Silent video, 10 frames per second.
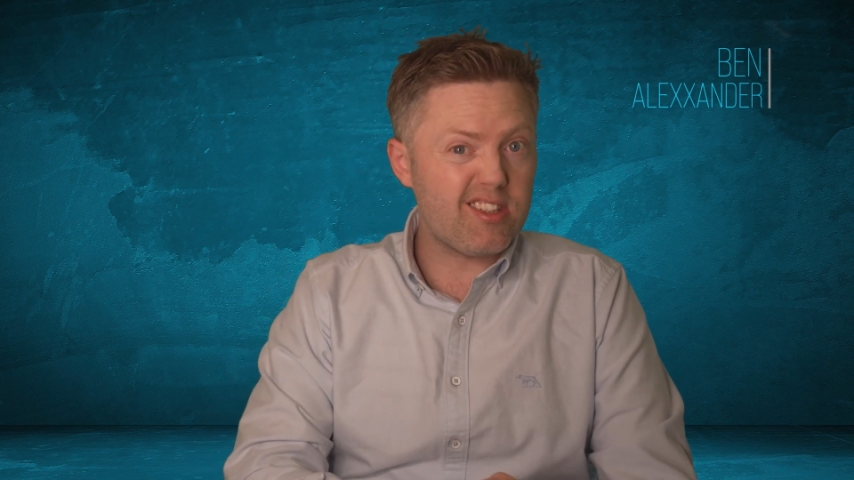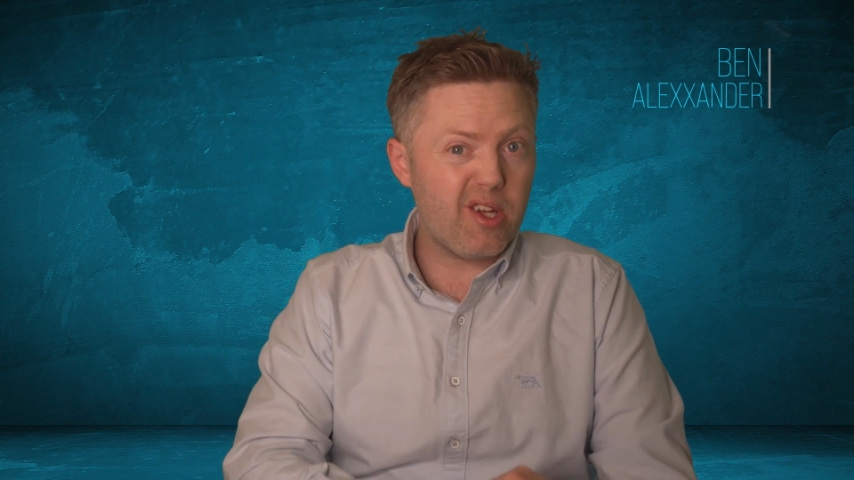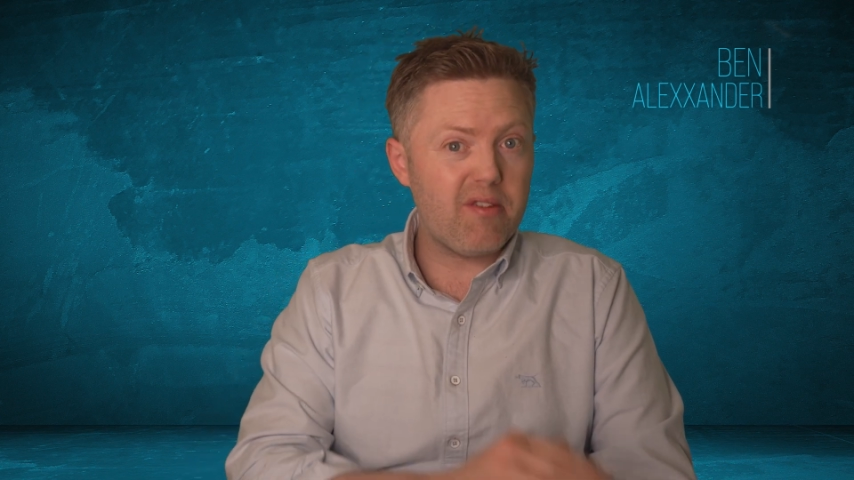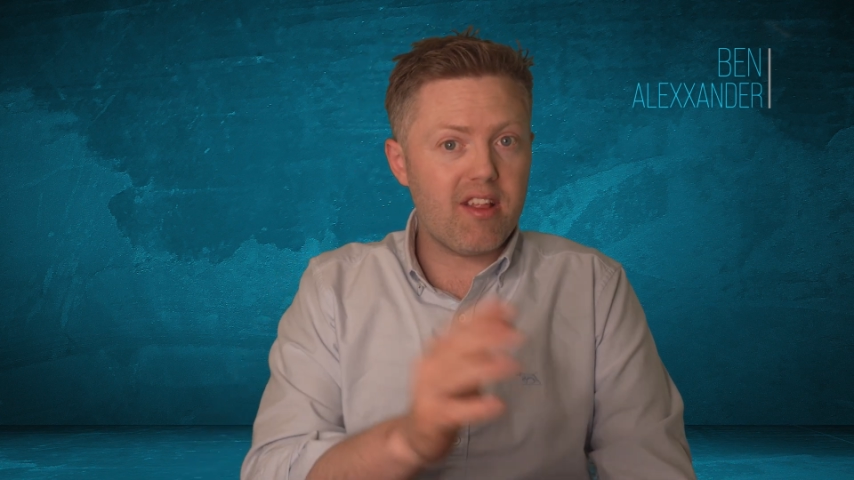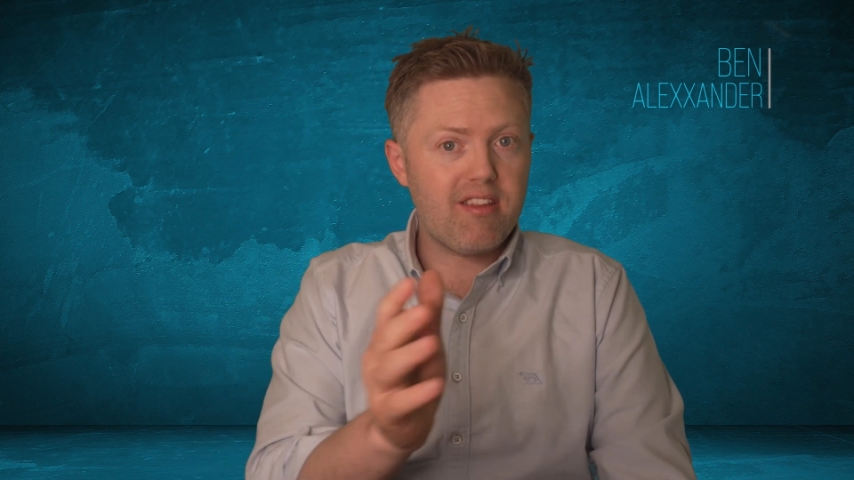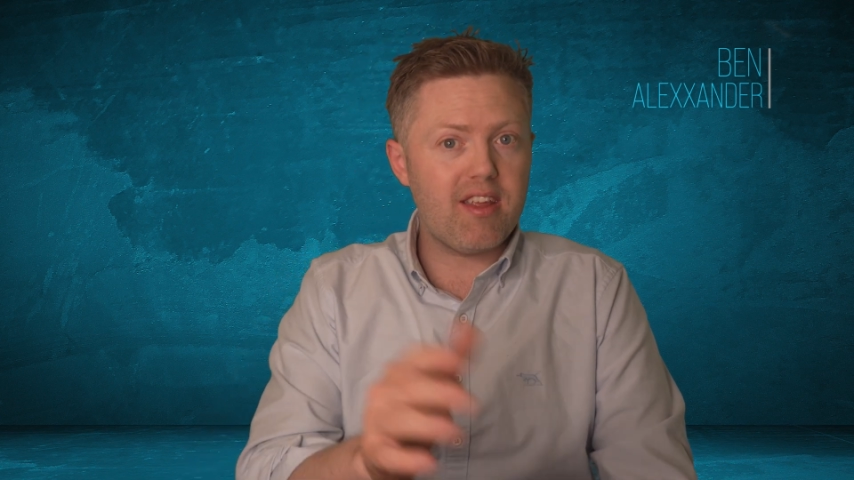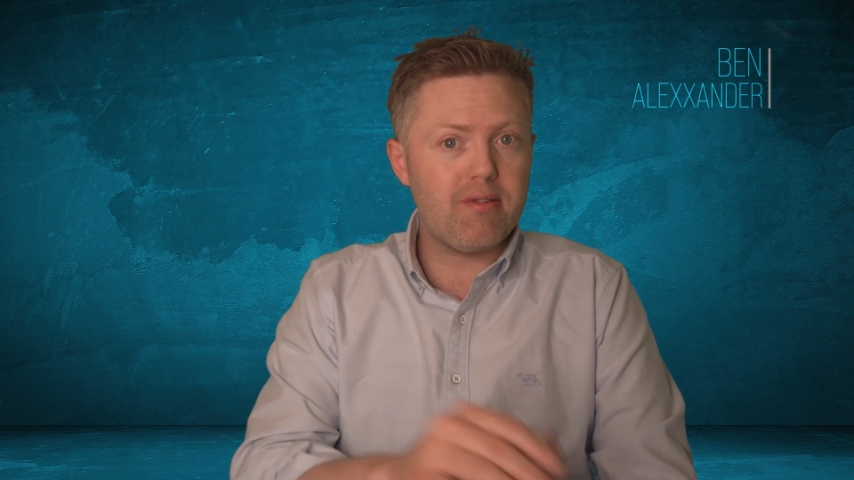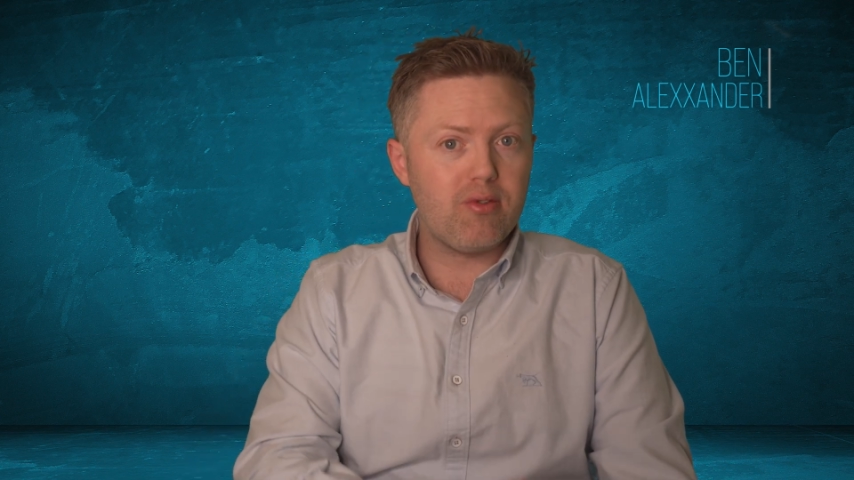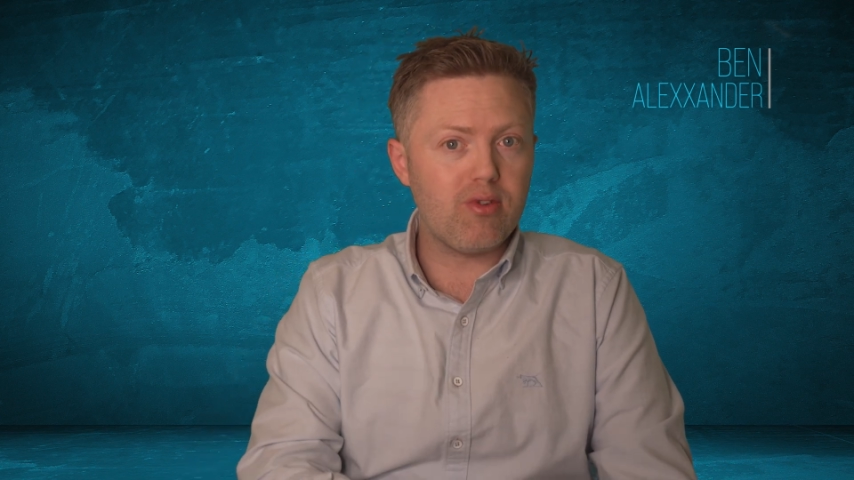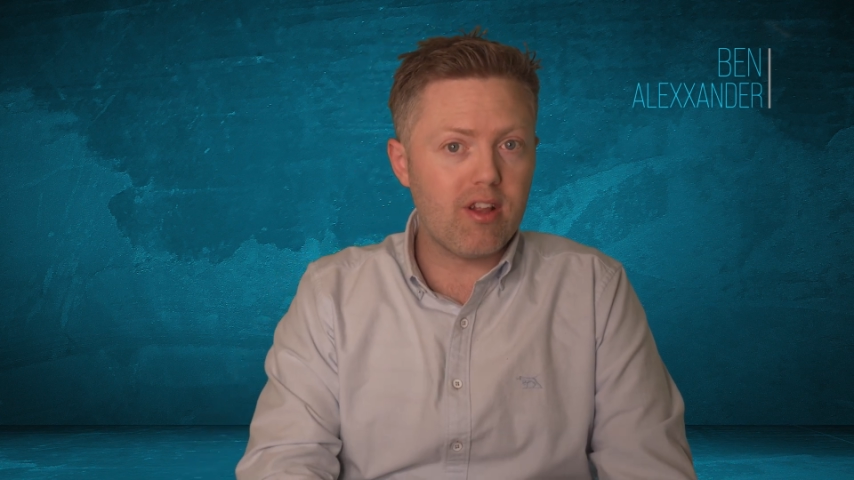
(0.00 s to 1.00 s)
to go over that
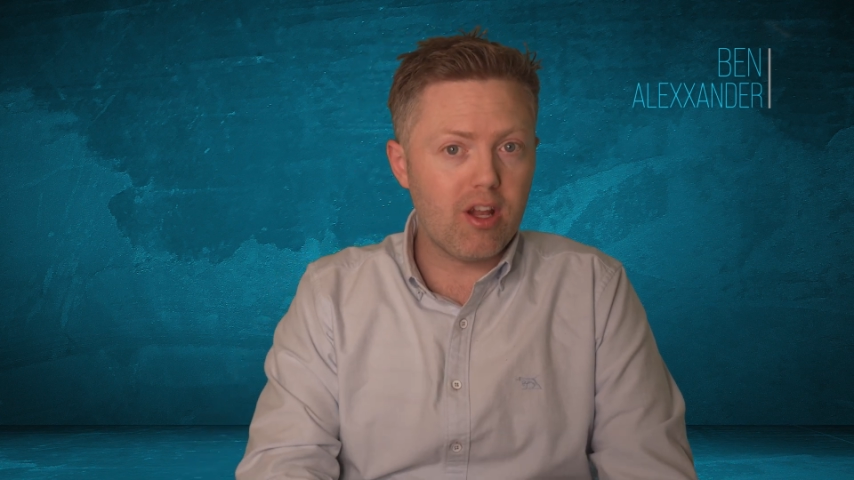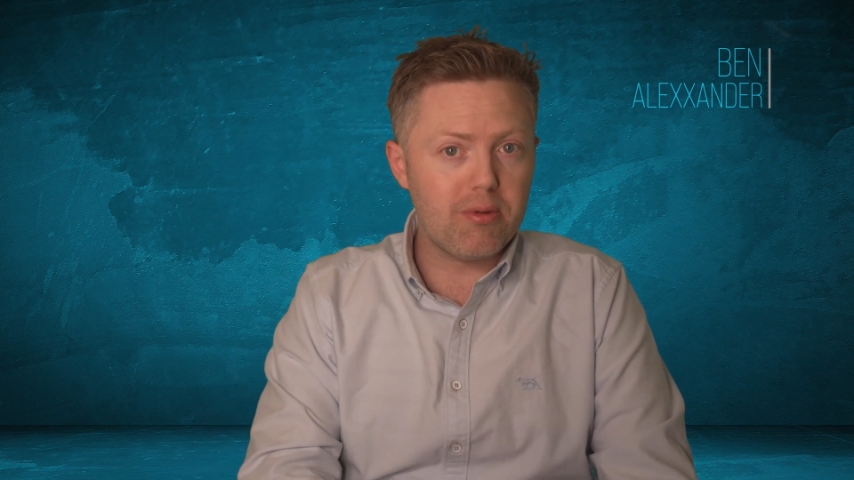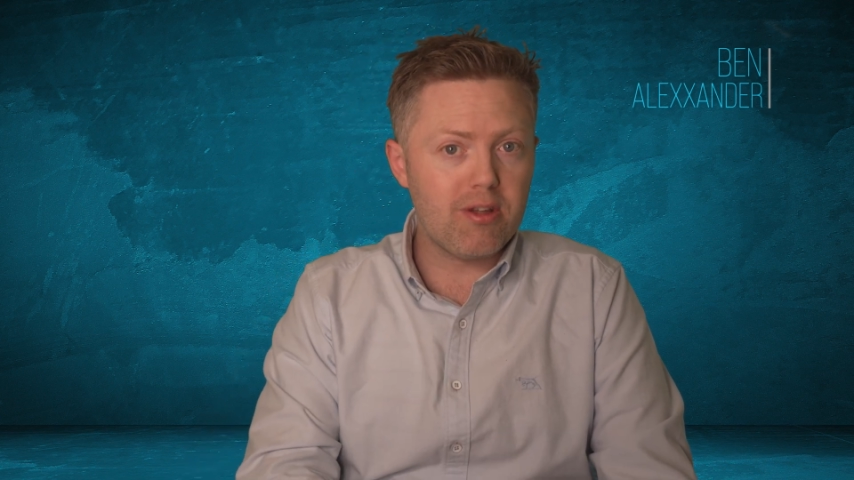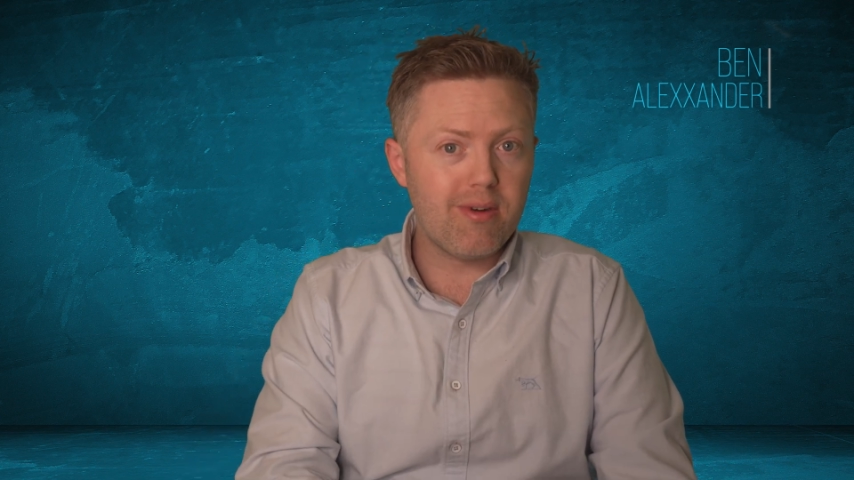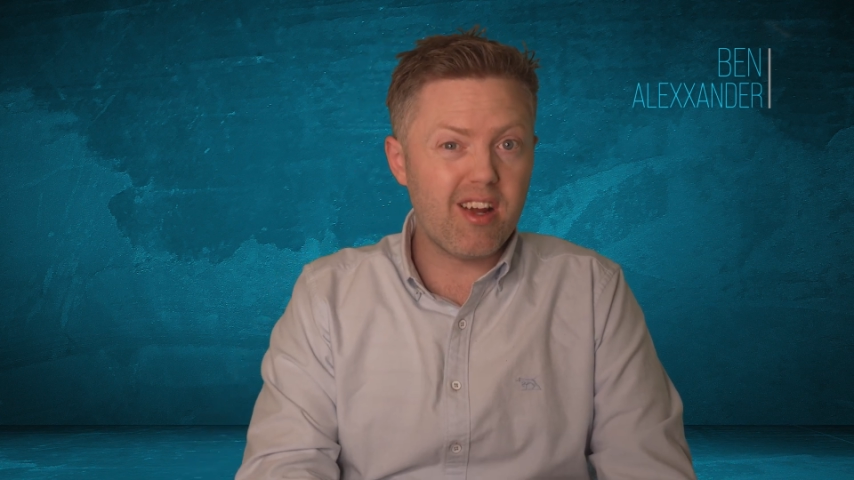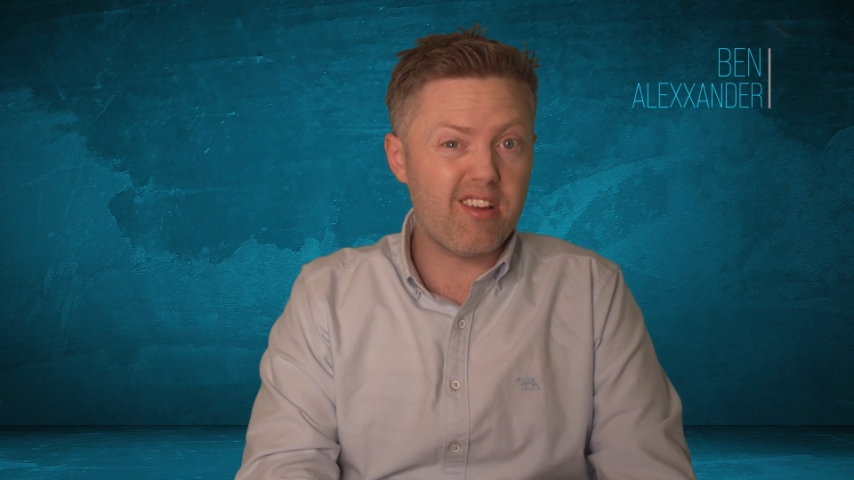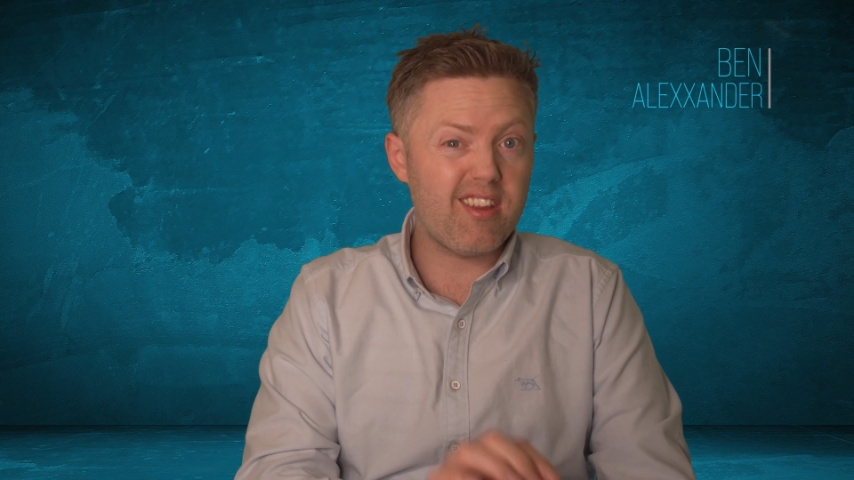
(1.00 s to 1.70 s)
700 kilometer mark,